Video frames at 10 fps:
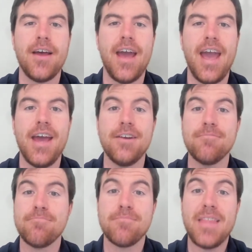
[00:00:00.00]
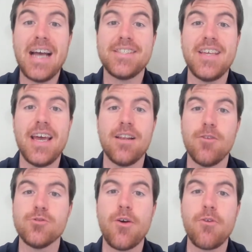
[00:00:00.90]
And that's it.
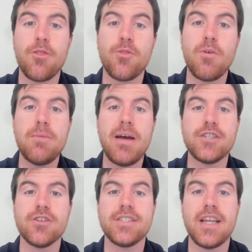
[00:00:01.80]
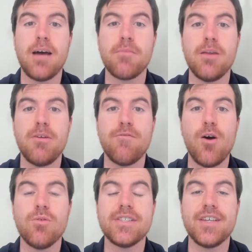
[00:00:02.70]
Those are the three metrics that I'm going to be
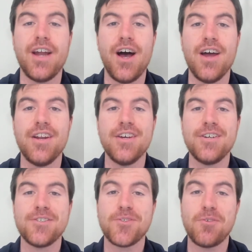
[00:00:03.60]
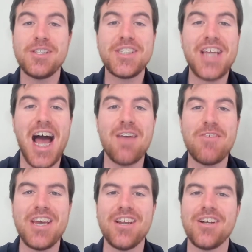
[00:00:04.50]
focusing on. So let's dive
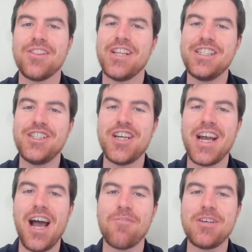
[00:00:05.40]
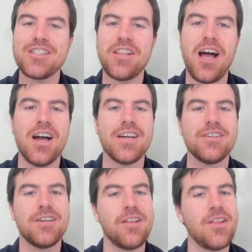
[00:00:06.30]
in, let's check out this
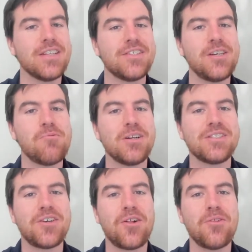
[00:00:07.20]
lock, and let's see what it's all